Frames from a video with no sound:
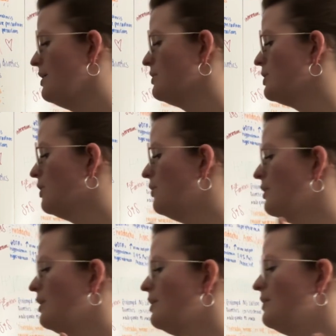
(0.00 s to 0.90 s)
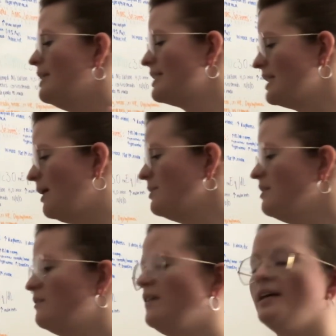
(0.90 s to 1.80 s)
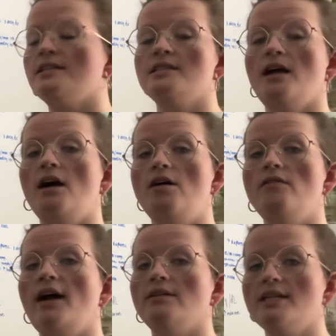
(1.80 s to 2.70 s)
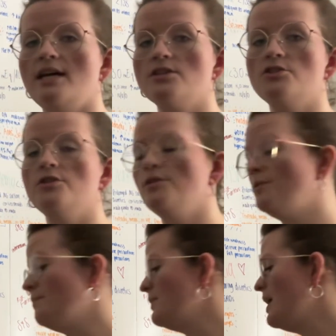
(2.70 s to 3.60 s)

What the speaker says: So they stop the effects of aldosterone,